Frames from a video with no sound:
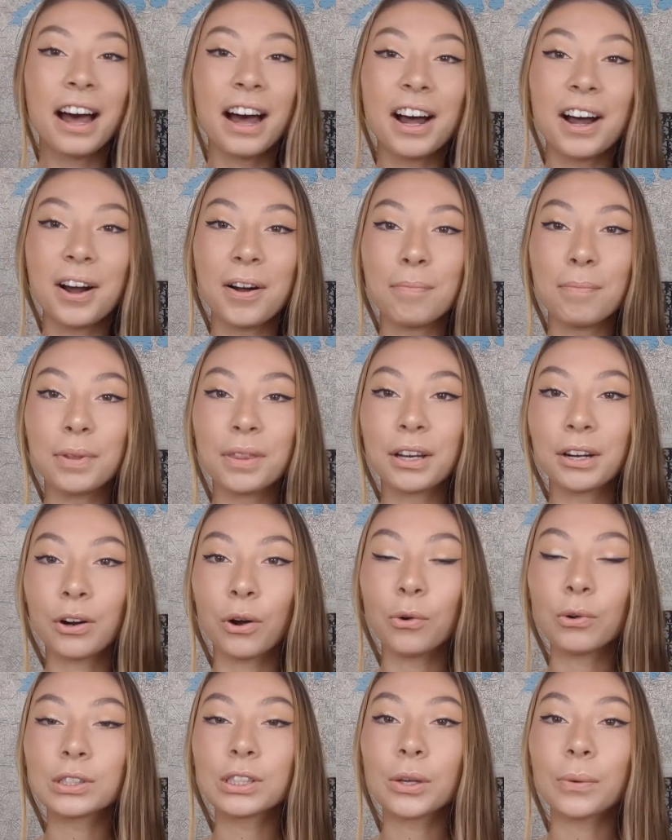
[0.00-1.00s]
But there are
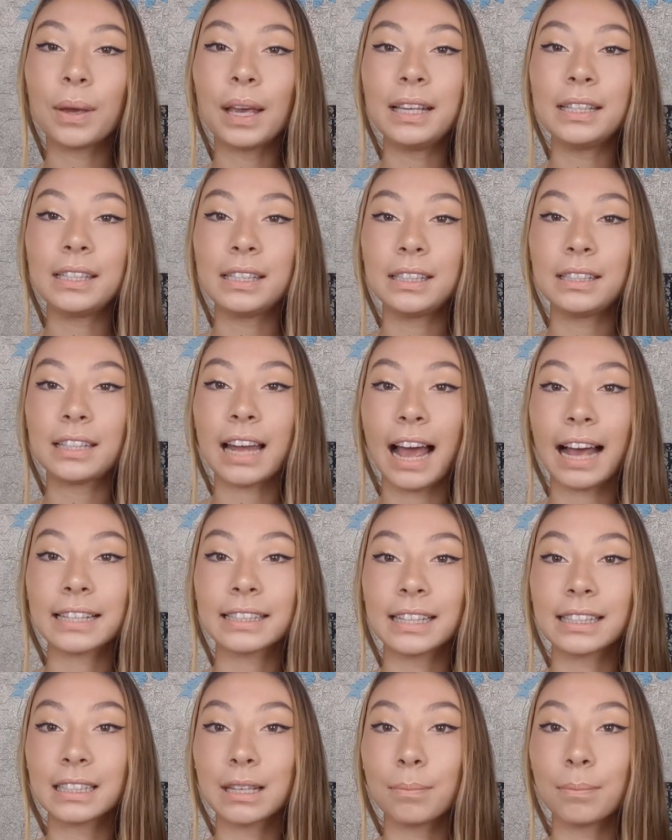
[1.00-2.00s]
also easy to
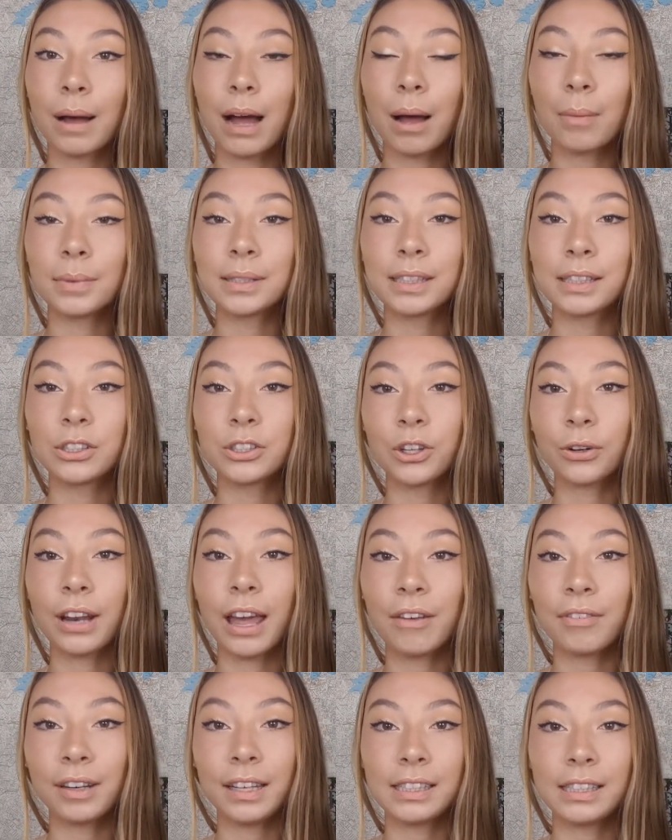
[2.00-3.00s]
access compartments that don't
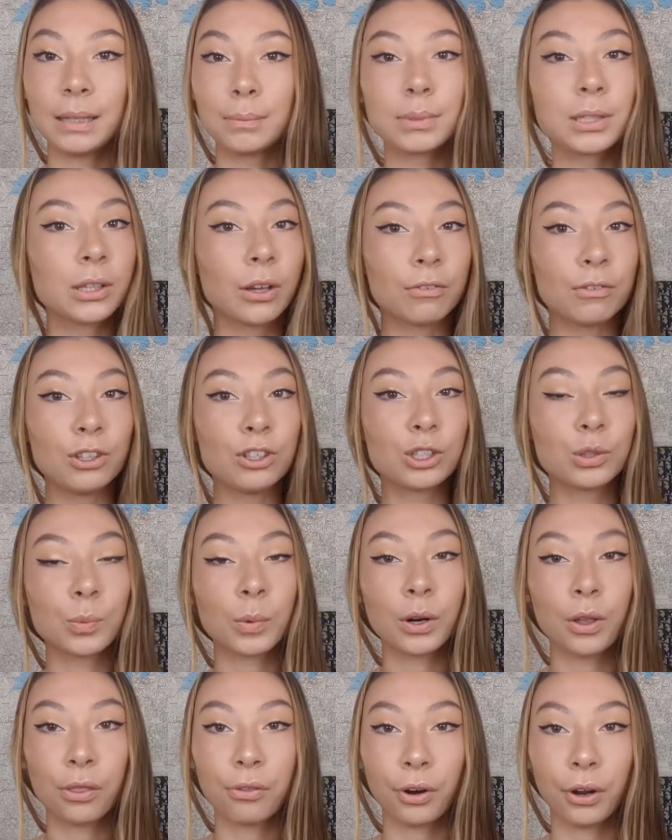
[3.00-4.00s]
have any zips, so if you just
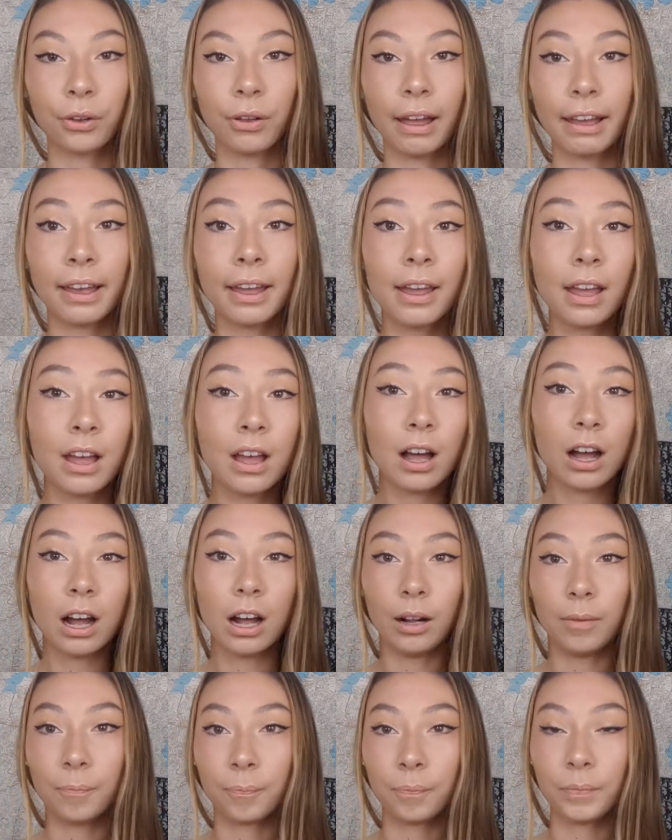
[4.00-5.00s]
want to throw like
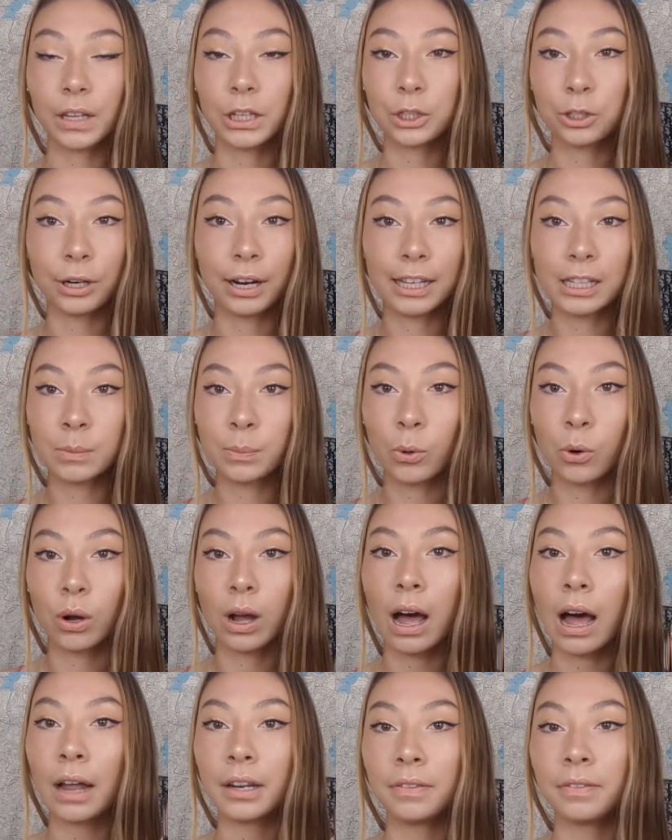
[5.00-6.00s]
a transport
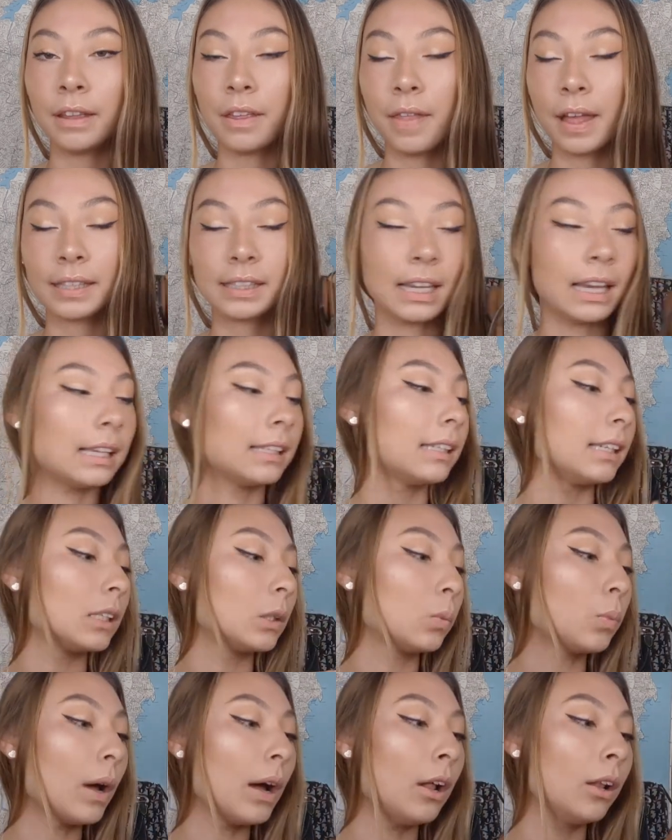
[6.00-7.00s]
card in there, that's easy
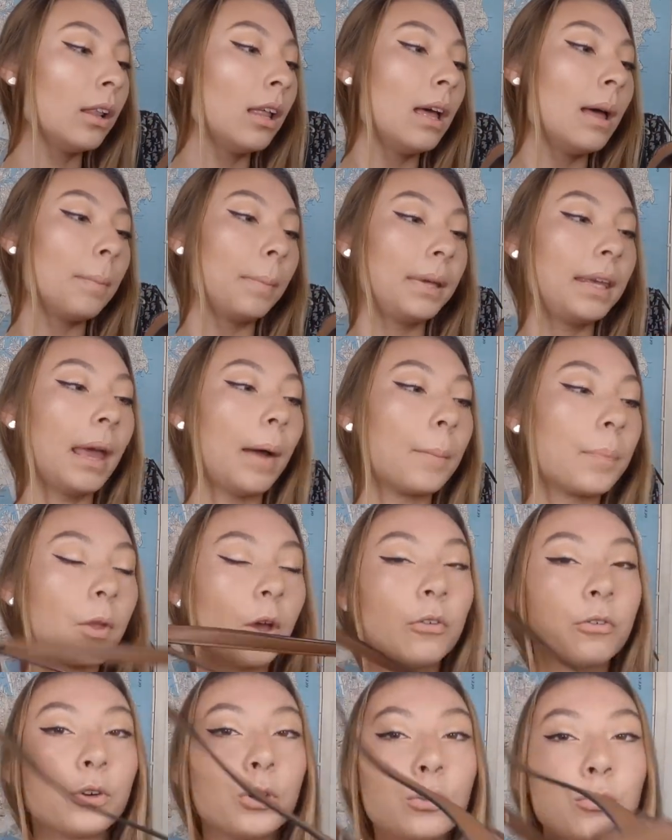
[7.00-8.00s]
as well. But yeah,
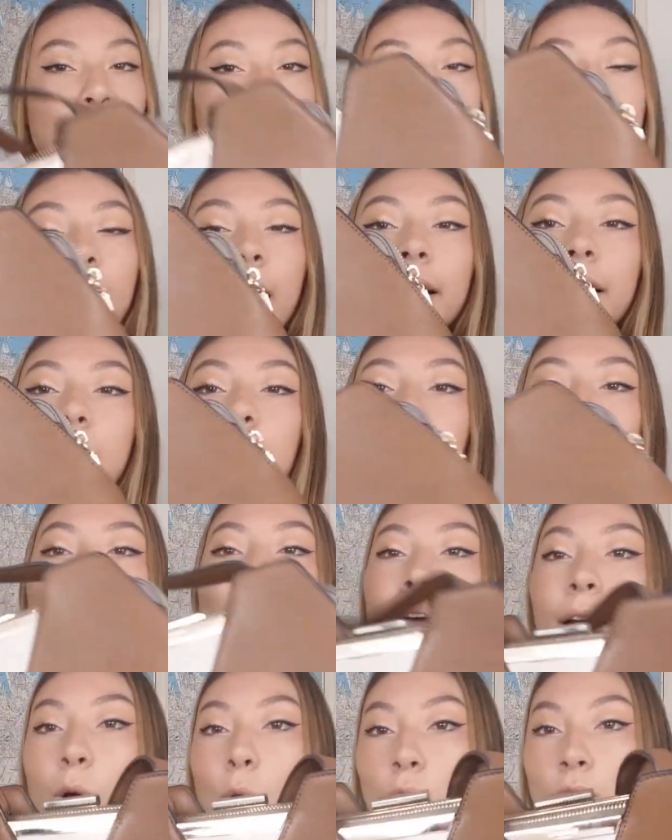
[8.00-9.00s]
overall really like this
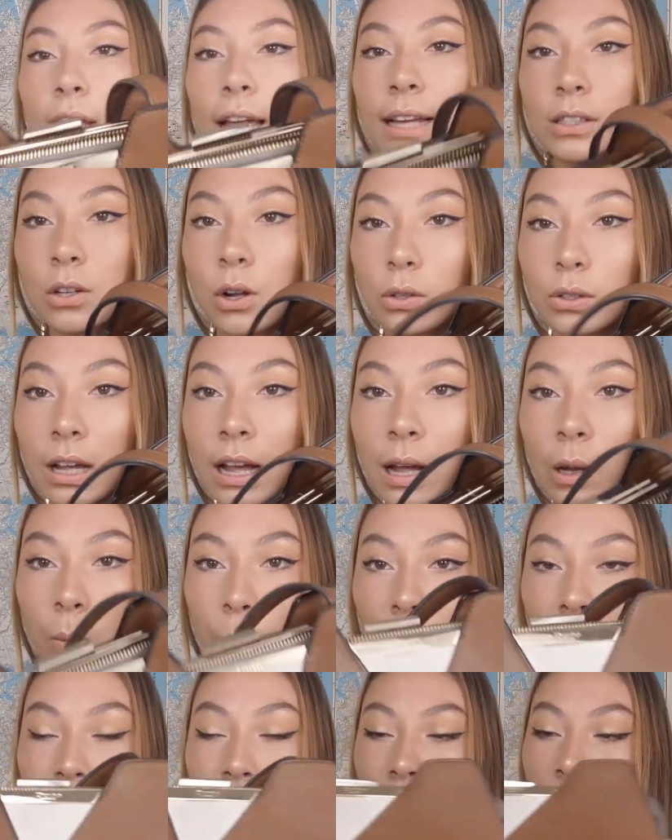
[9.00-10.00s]
bag. Also has gold
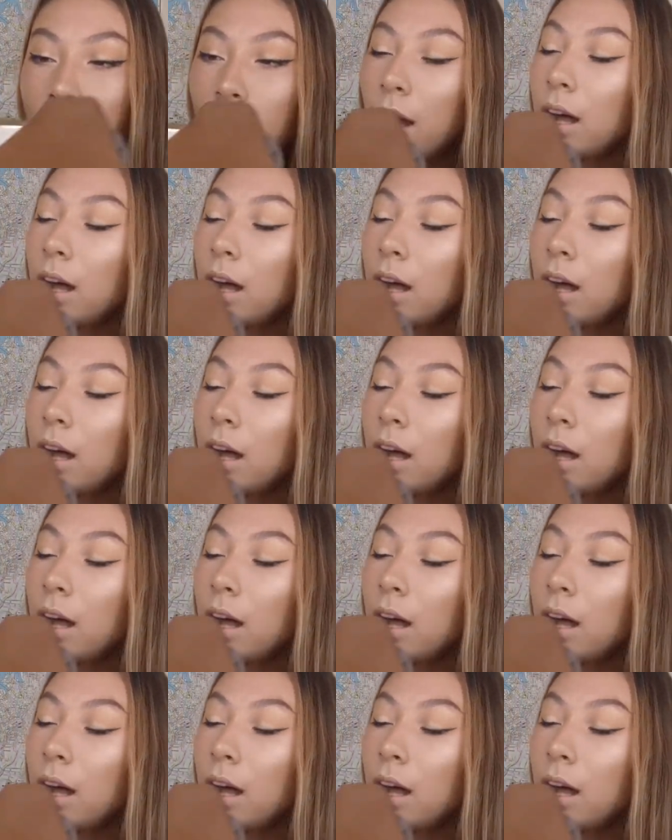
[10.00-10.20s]
hardware.